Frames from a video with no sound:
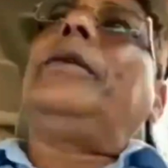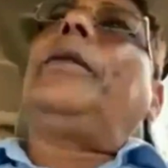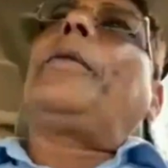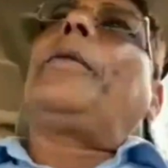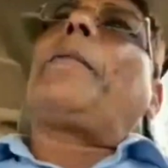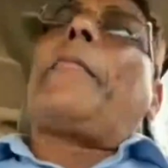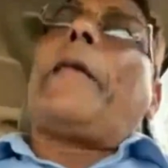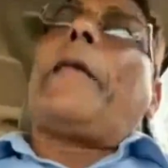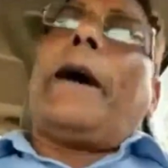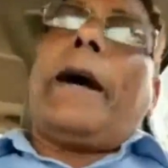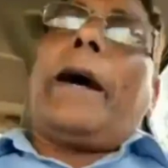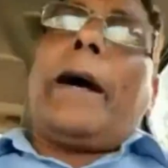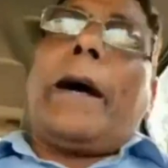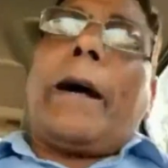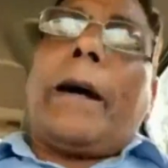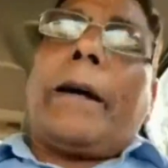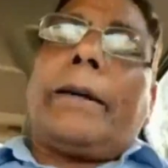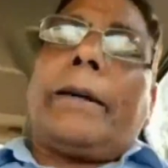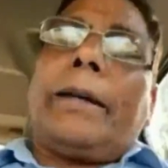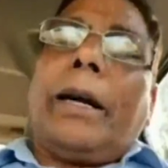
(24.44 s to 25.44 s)
the
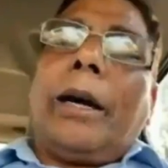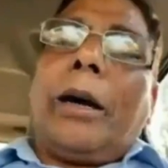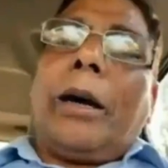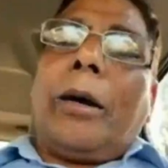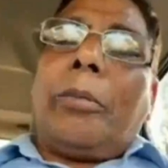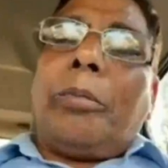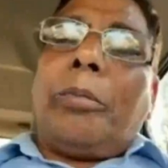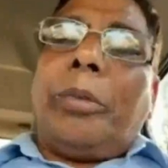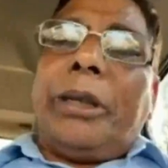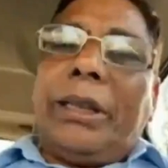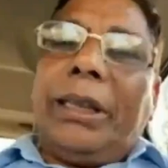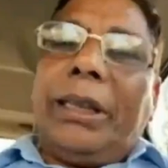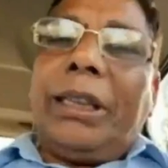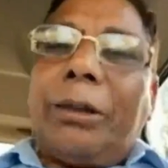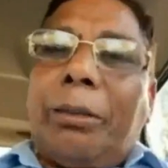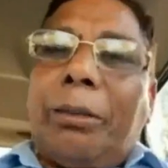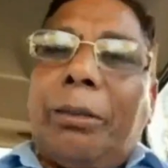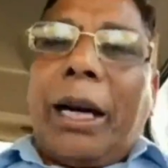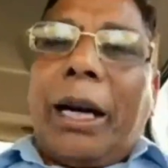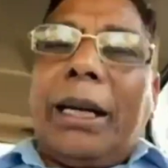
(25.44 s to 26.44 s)
business
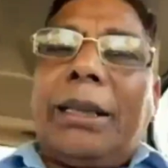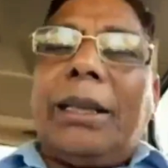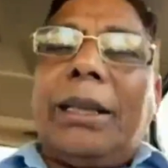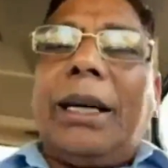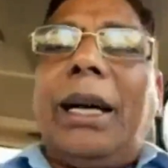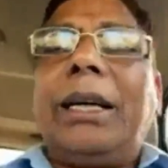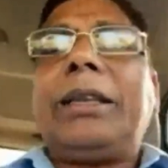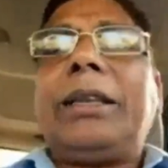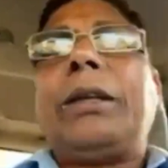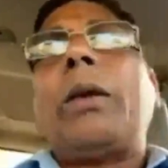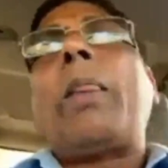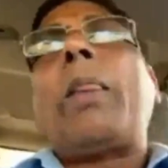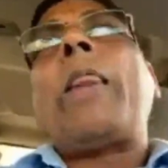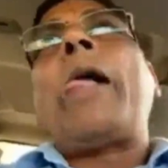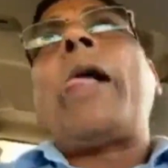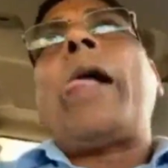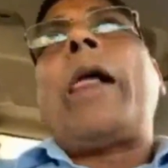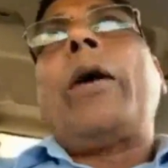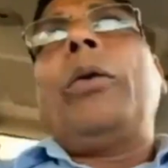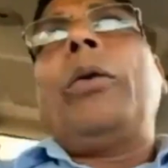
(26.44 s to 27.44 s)
managers
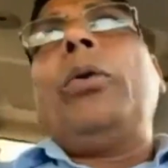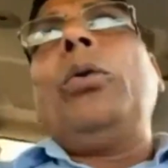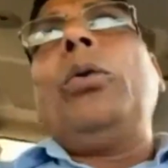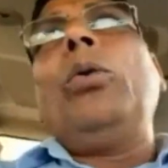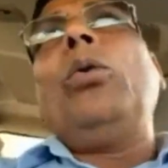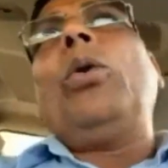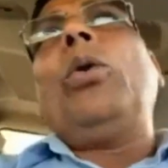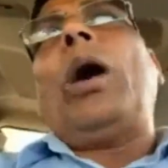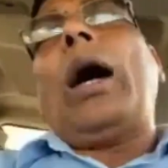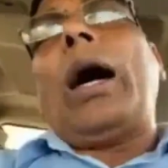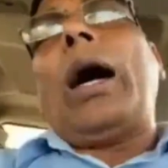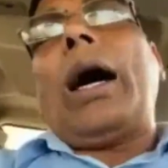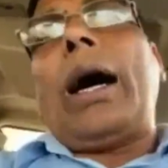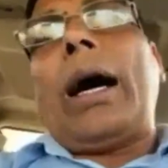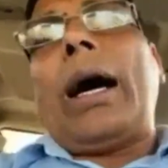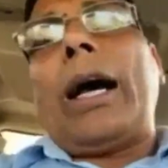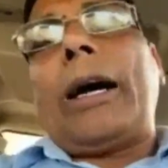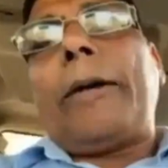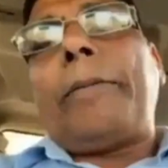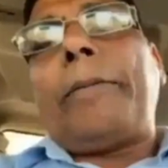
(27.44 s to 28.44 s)
who
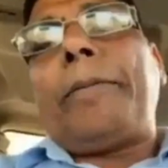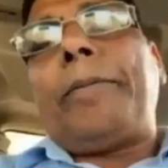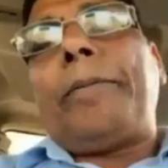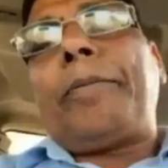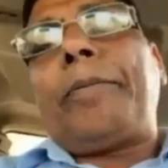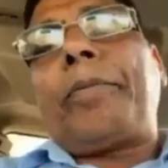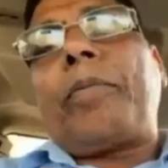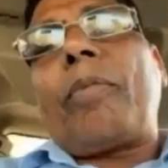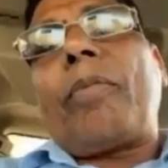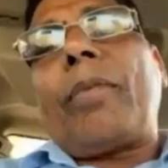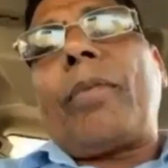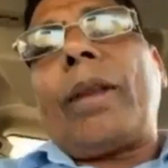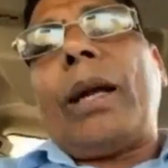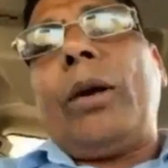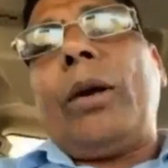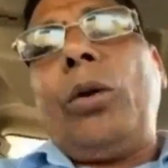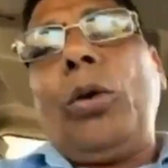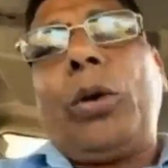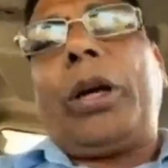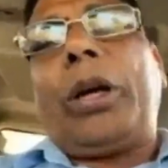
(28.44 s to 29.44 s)
are
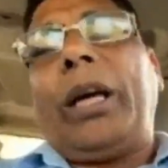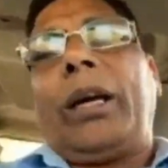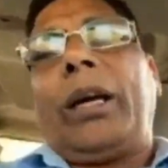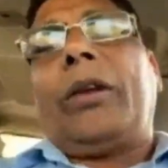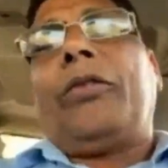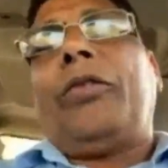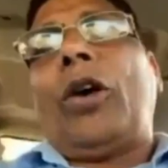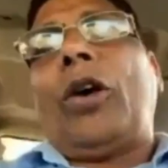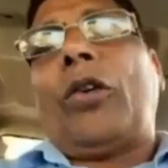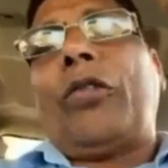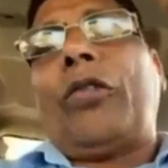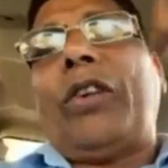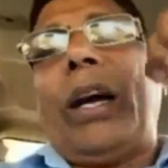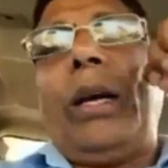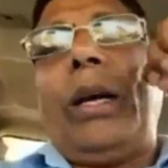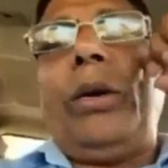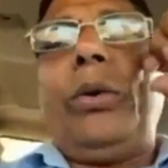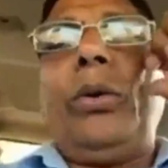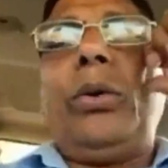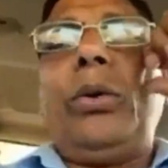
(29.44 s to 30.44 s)
looking for
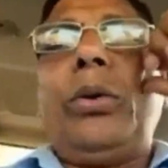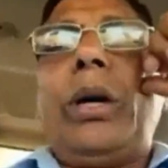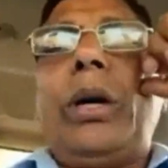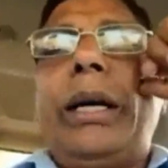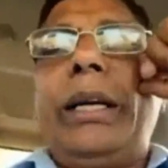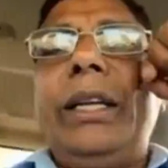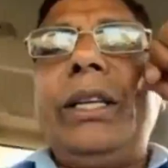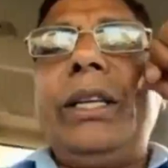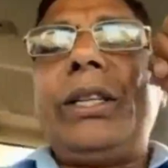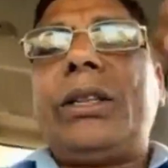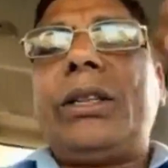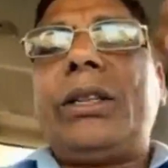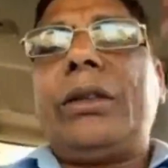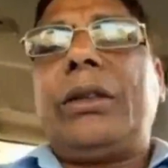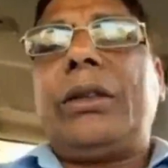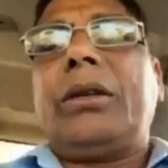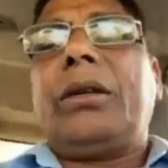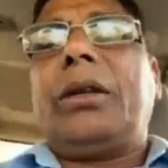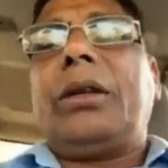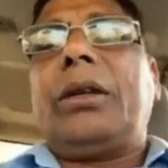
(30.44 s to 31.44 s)
value
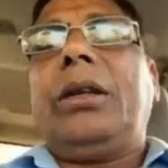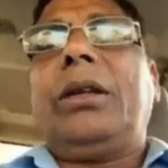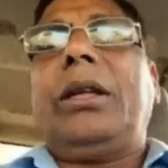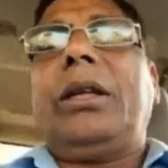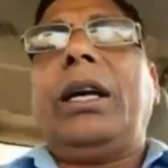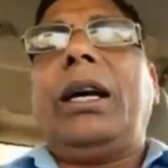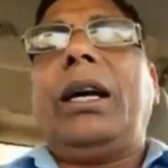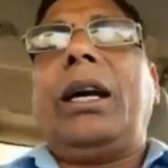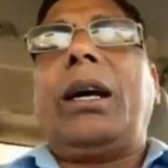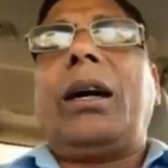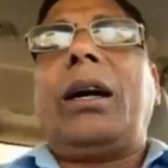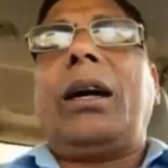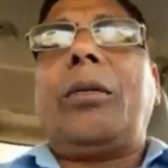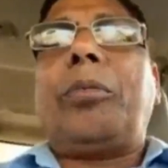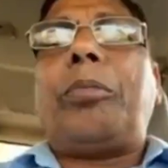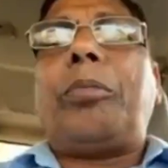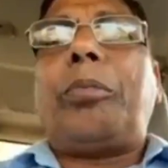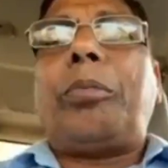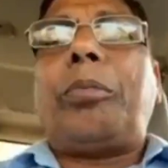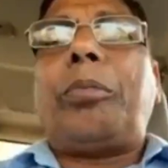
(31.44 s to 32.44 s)
addition in their
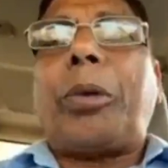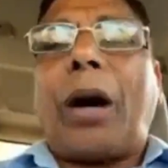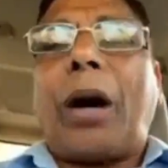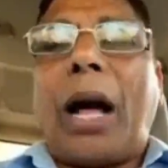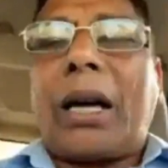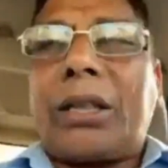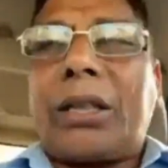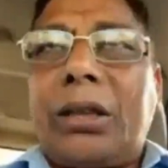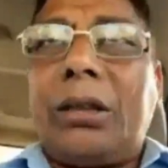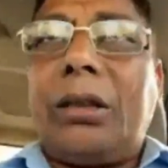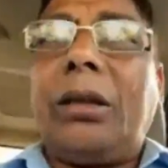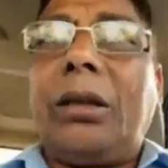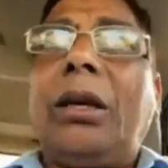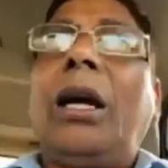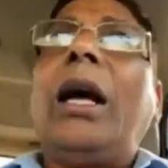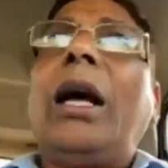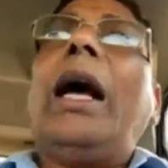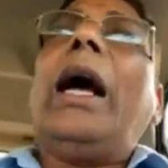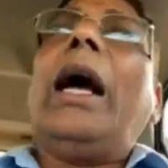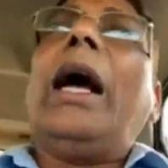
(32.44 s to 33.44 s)
production
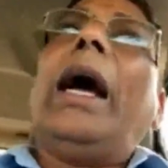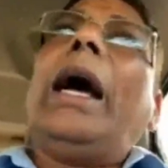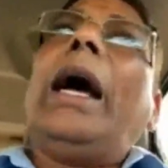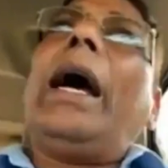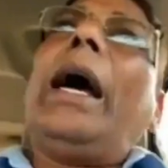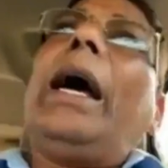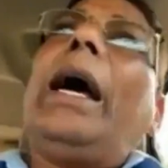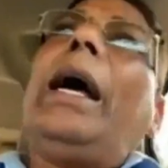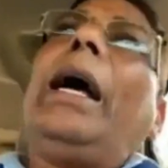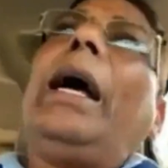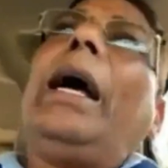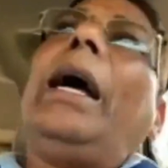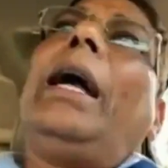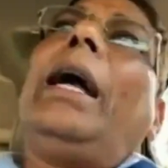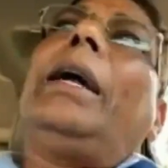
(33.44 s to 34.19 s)
and